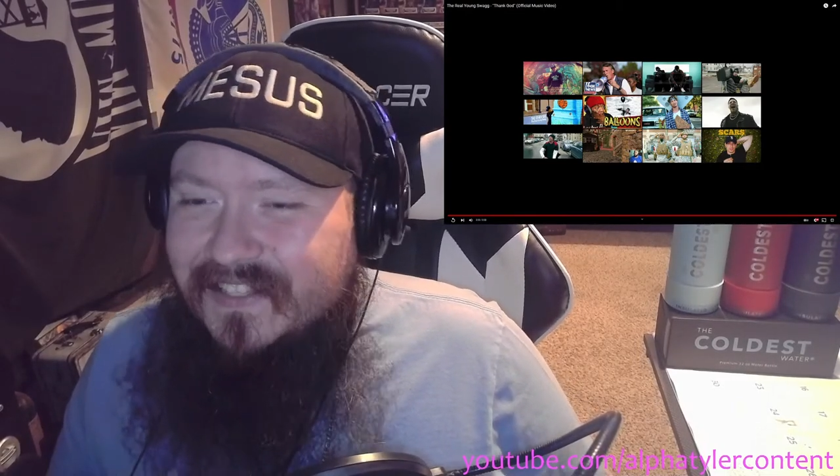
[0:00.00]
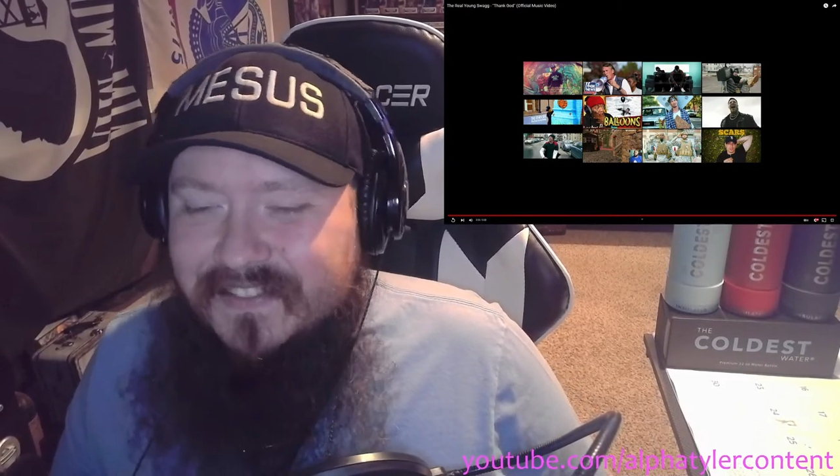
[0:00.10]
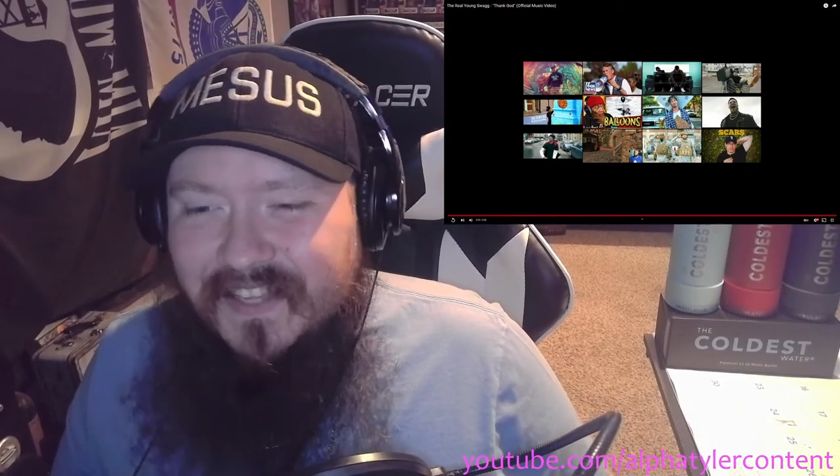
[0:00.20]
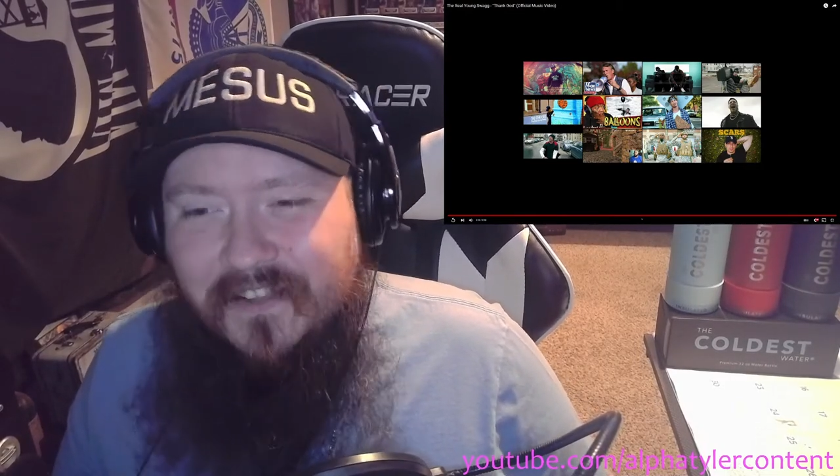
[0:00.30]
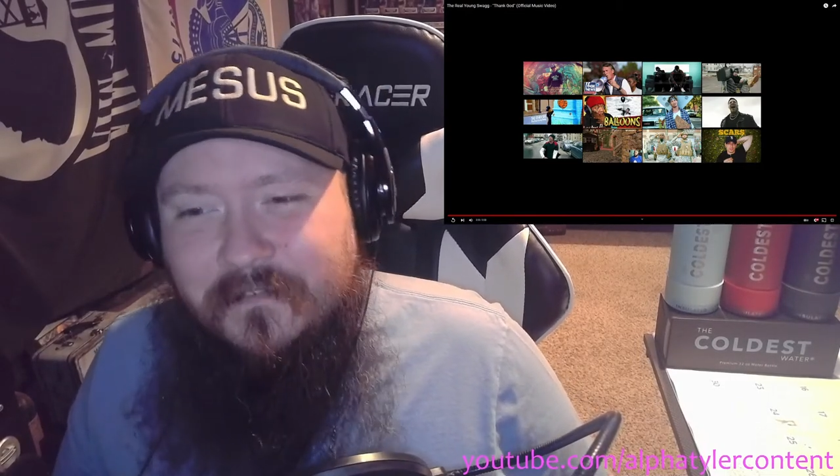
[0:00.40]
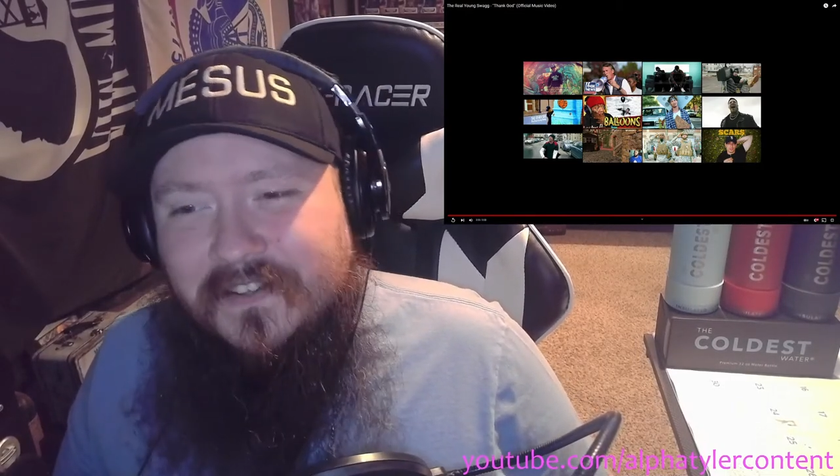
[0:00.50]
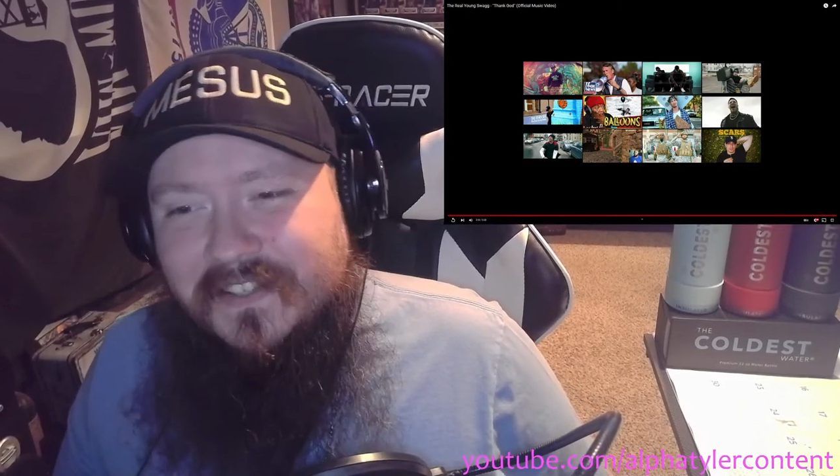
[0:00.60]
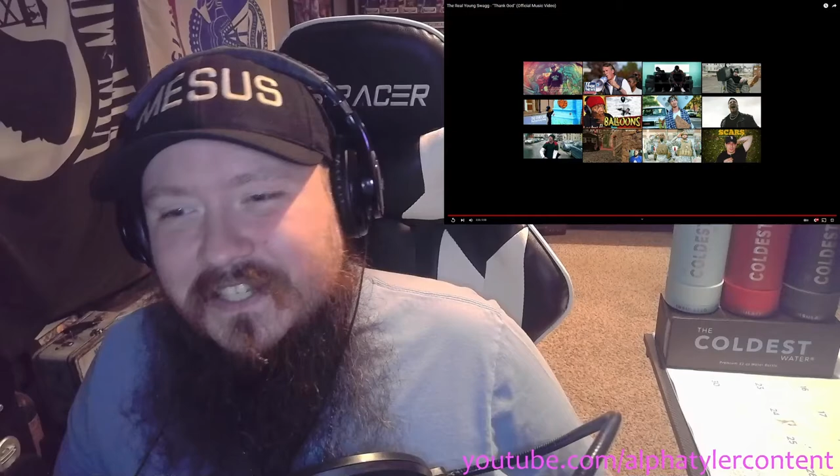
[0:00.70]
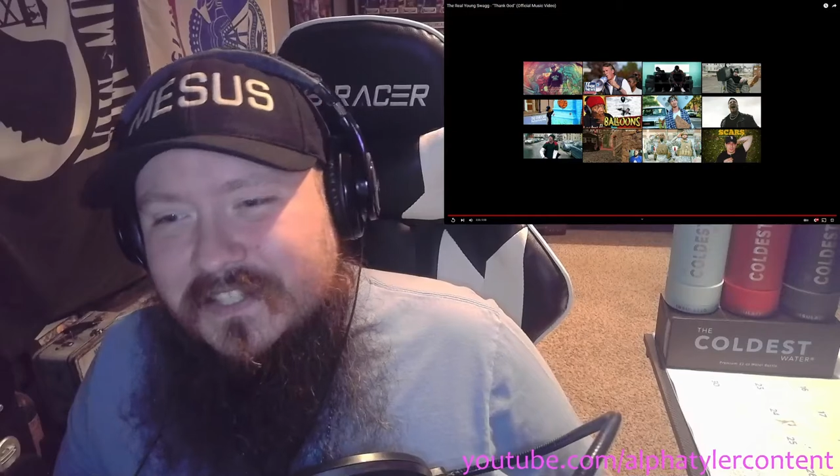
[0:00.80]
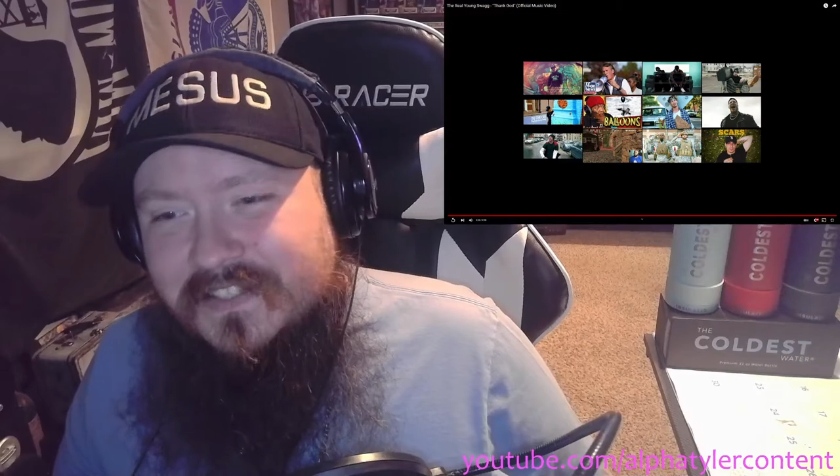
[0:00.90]

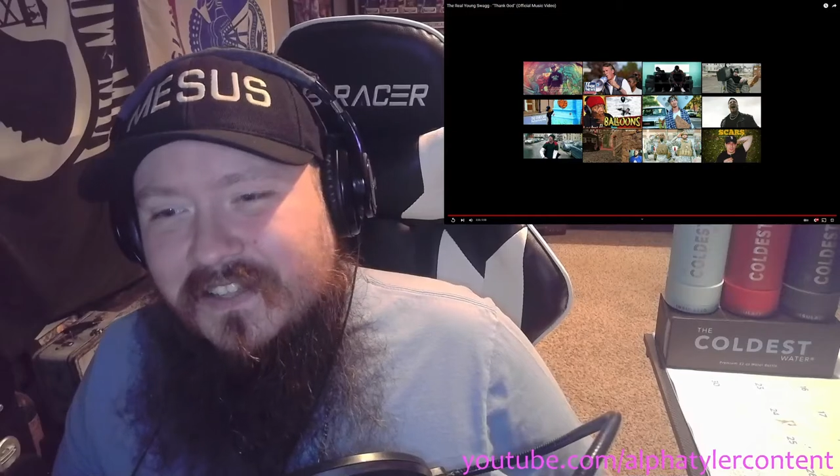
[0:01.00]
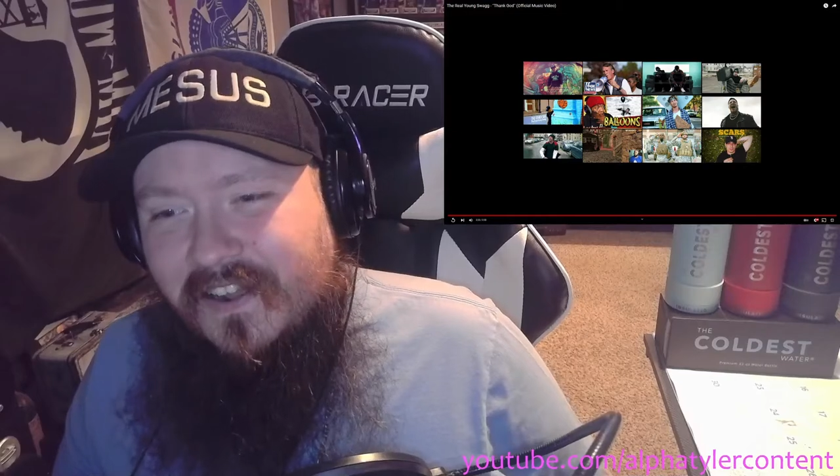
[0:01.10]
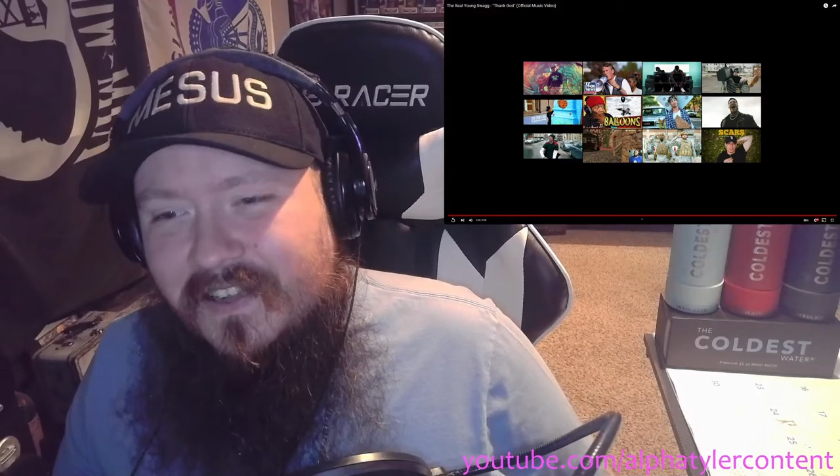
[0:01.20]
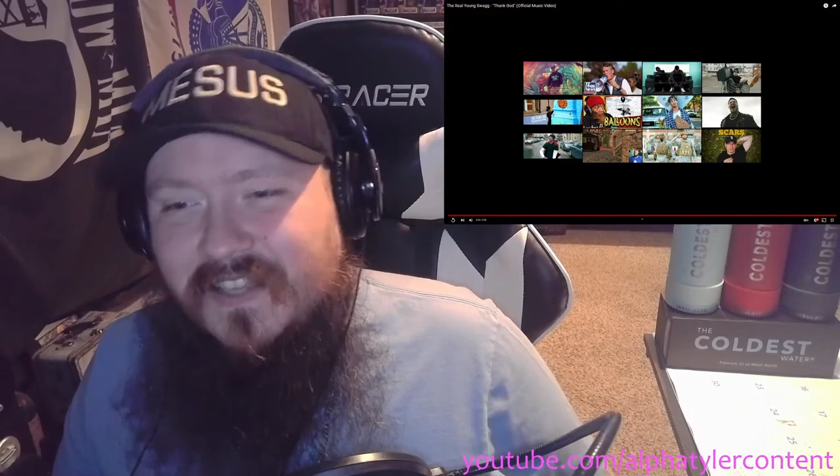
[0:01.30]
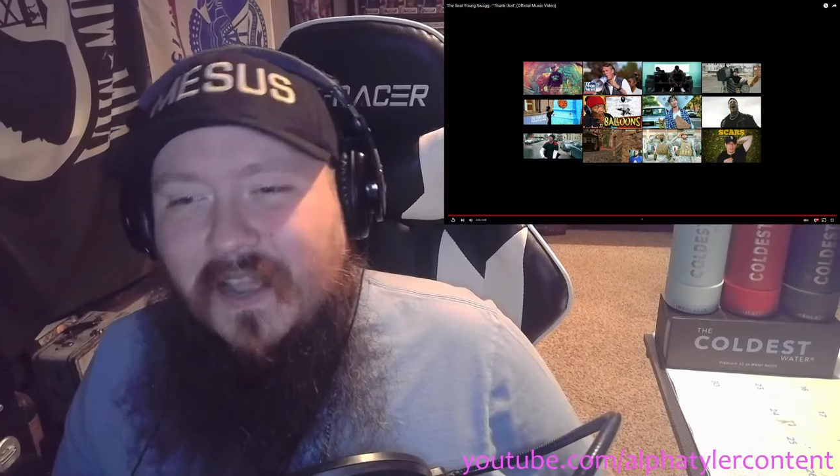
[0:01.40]
Definitely just awesome.